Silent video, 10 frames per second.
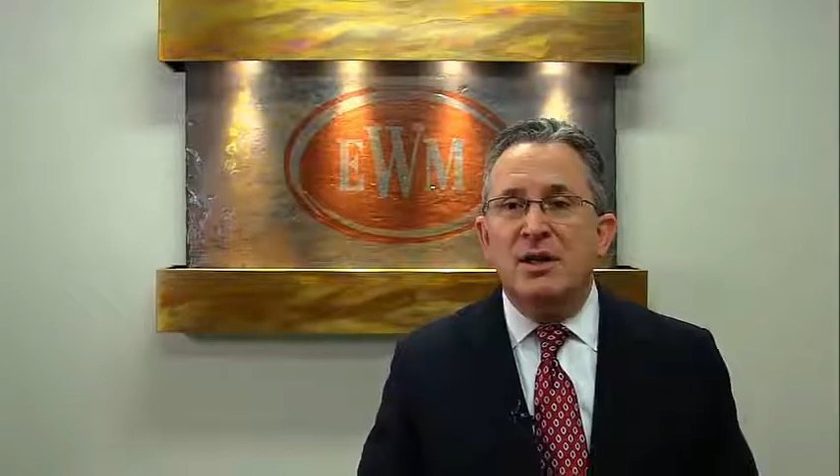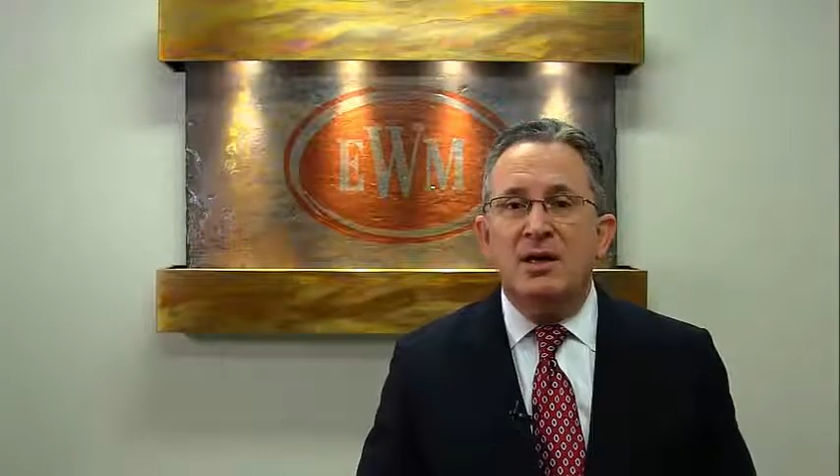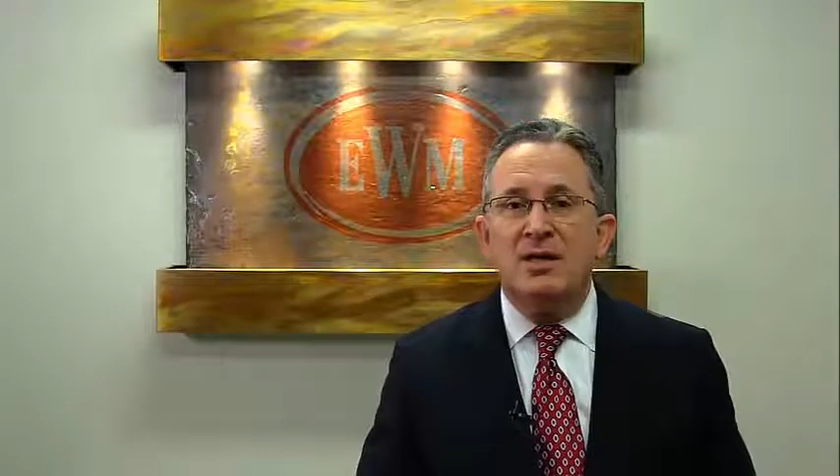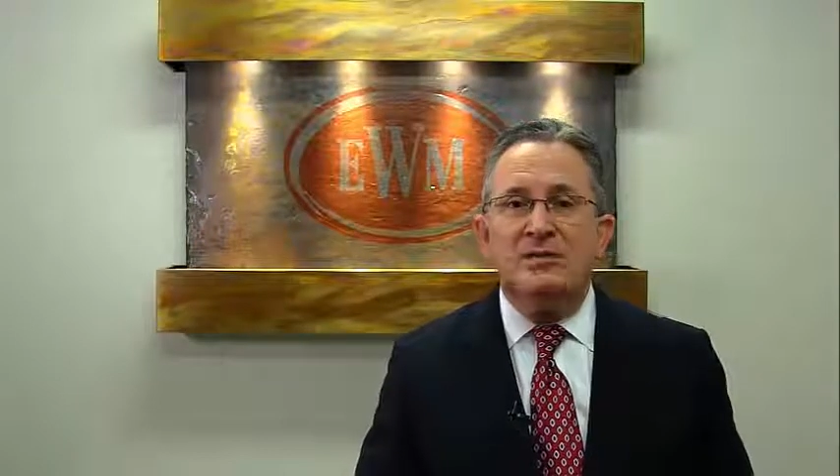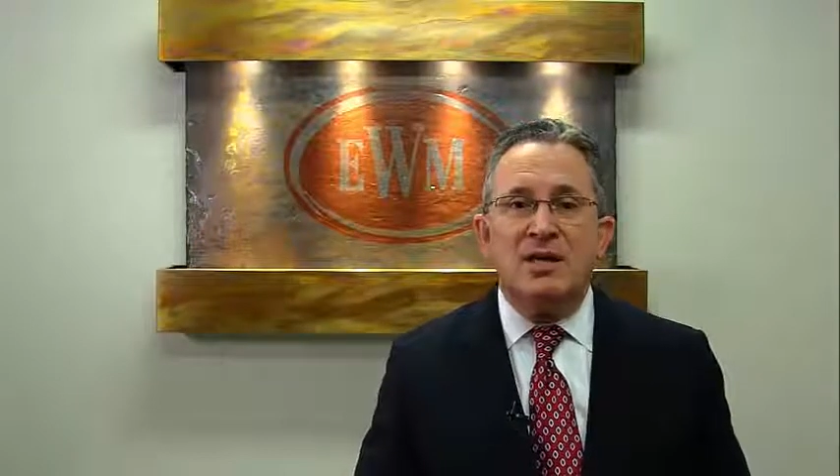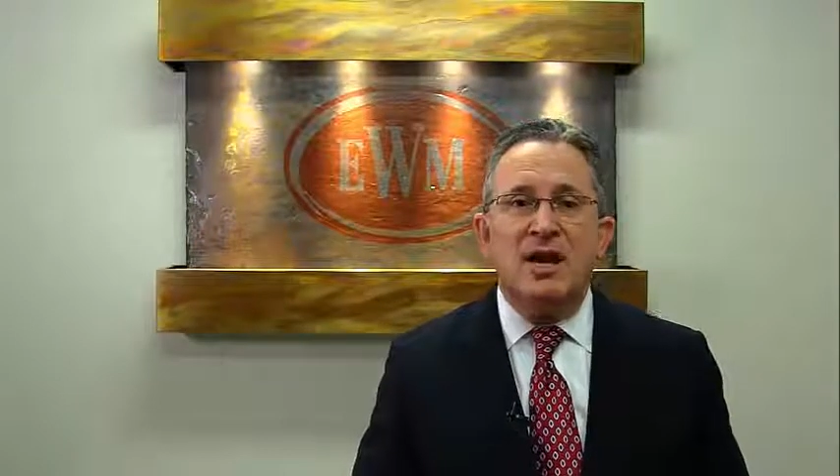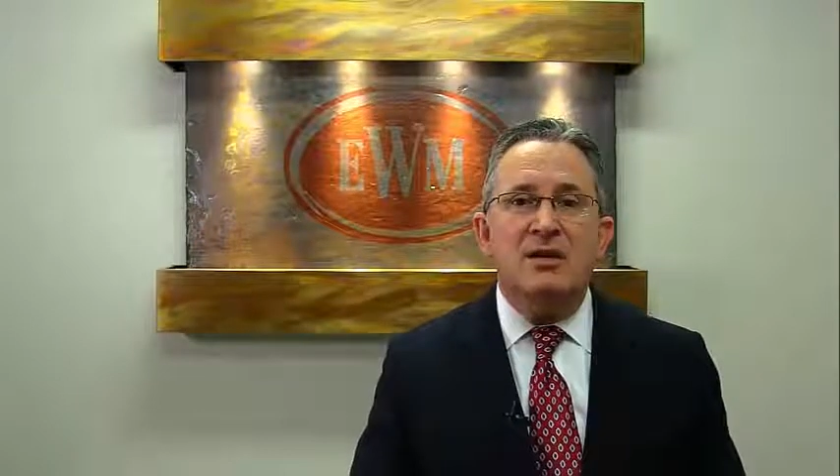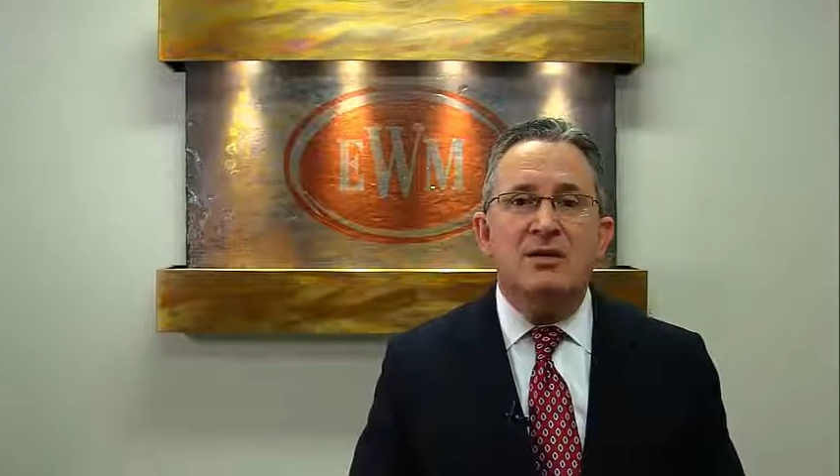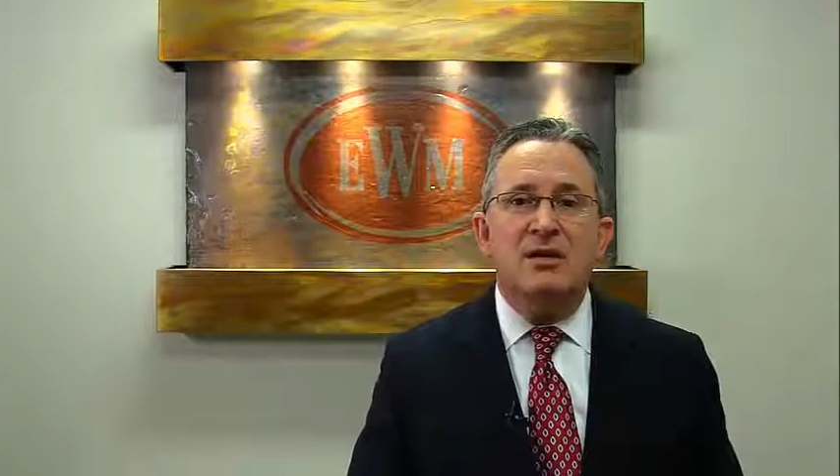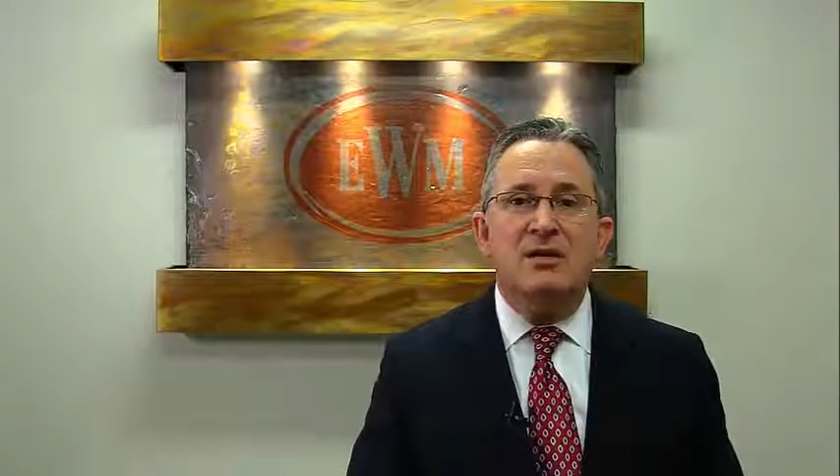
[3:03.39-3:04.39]
in
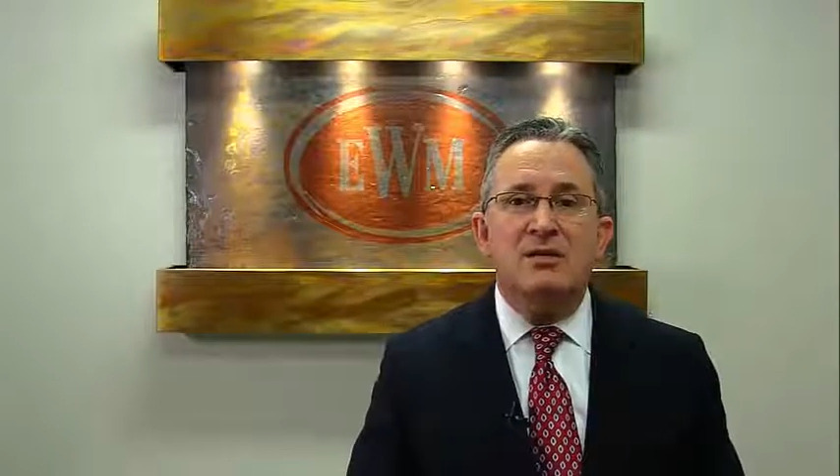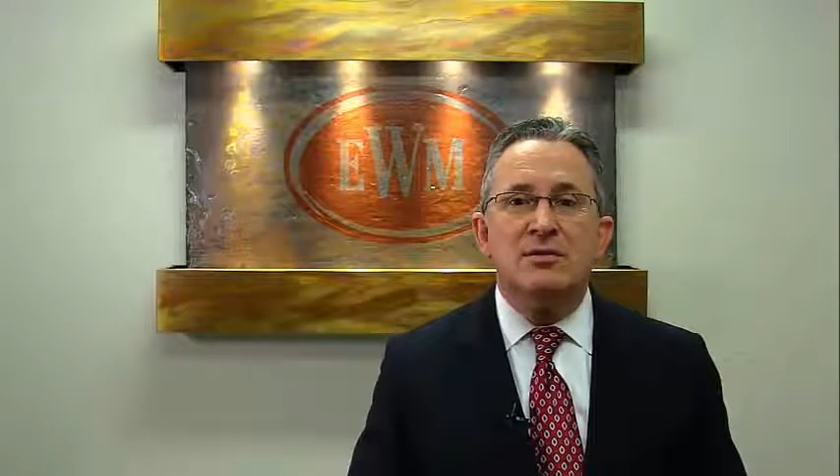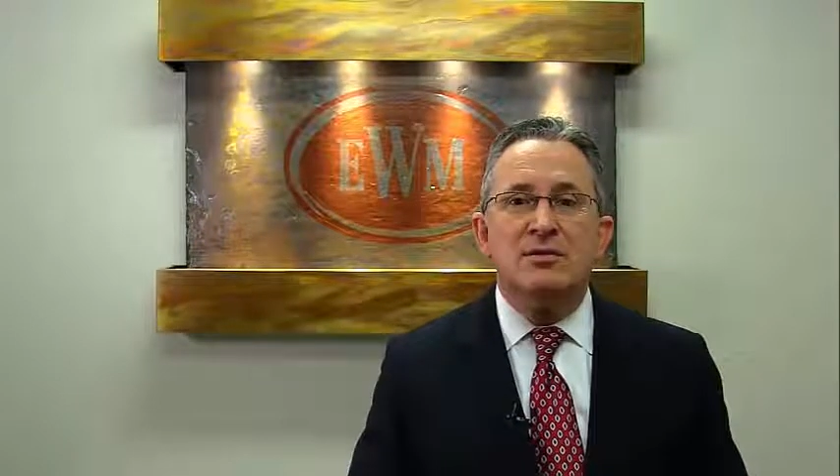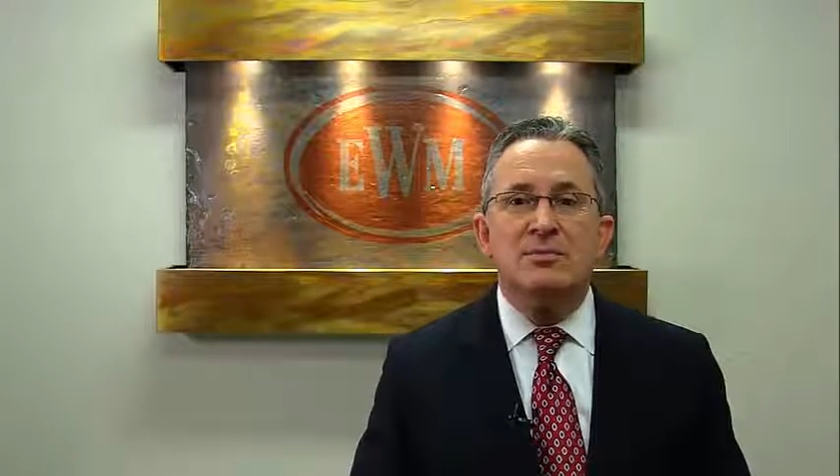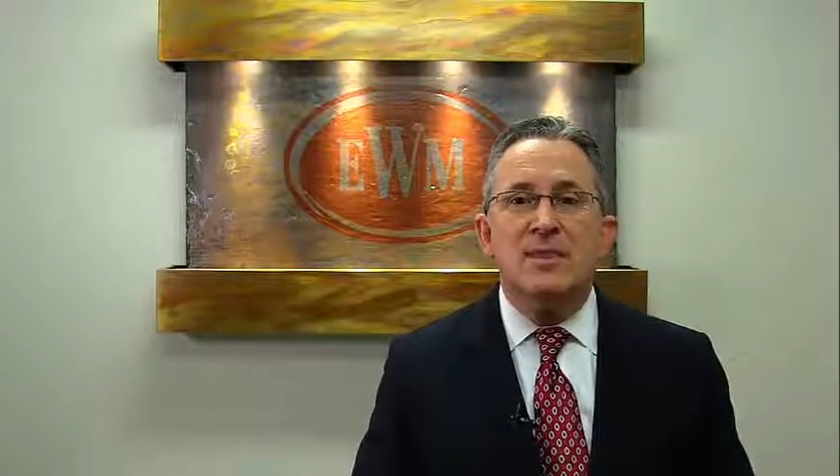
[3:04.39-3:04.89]
10 years.